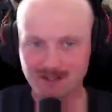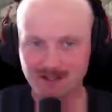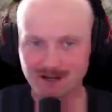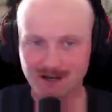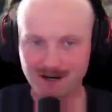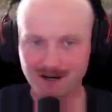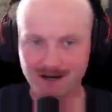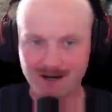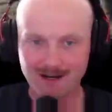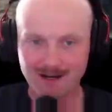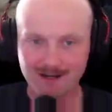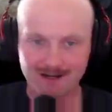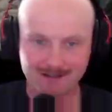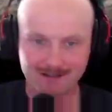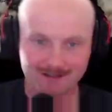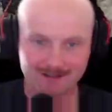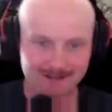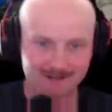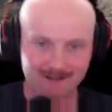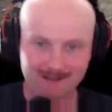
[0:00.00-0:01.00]
All right,
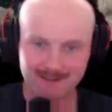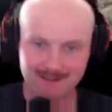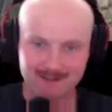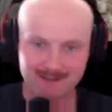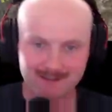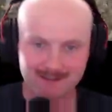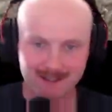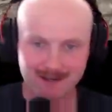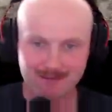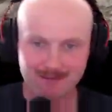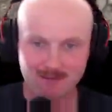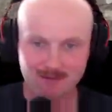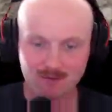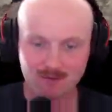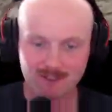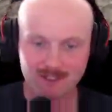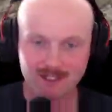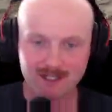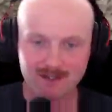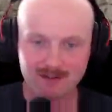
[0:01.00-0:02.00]
because
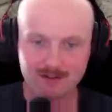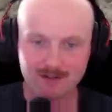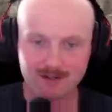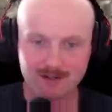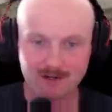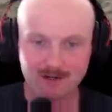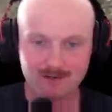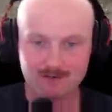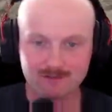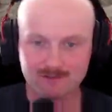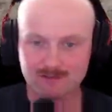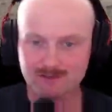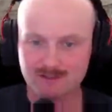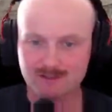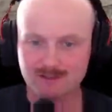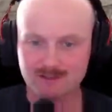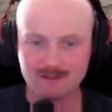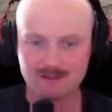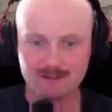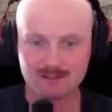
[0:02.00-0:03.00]
everyone here knows
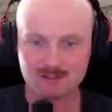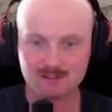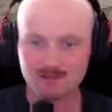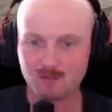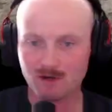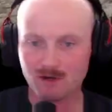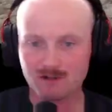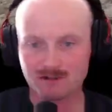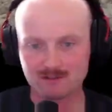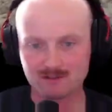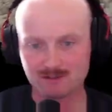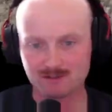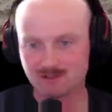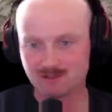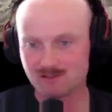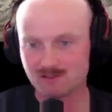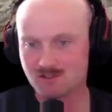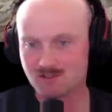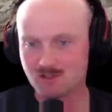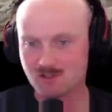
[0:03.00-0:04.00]
Spartans are
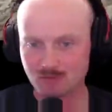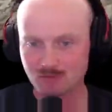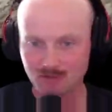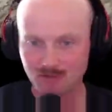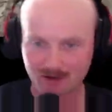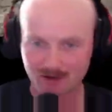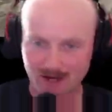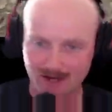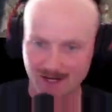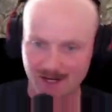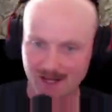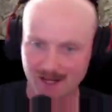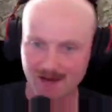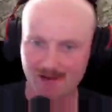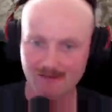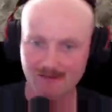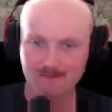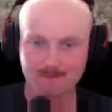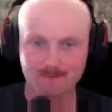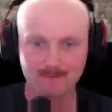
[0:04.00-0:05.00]
stupid right
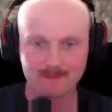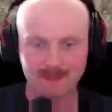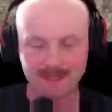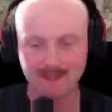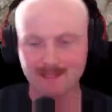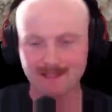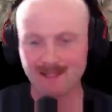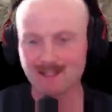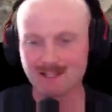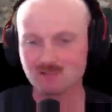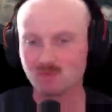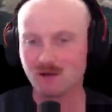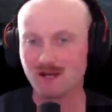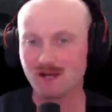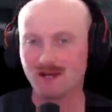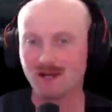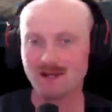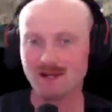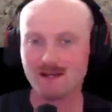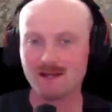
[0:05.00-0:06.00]
now, and that's
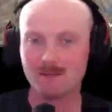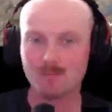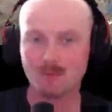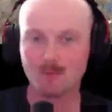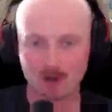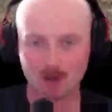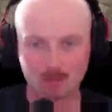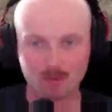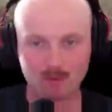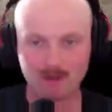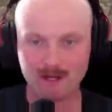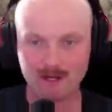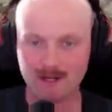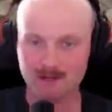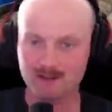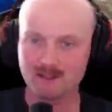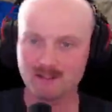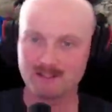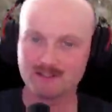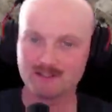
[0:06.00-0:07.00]
why Purple
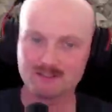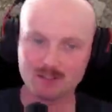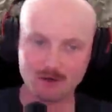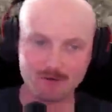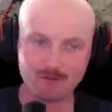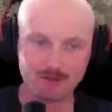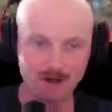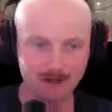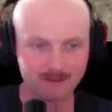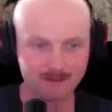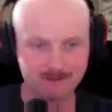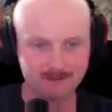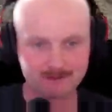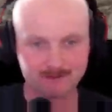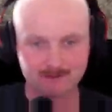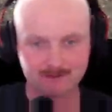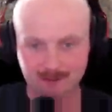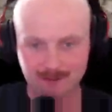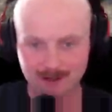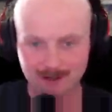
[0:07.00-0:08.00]
Era is so fun.
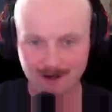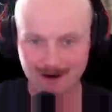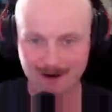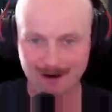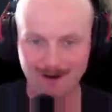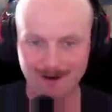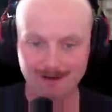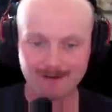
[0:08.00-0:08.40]
All right.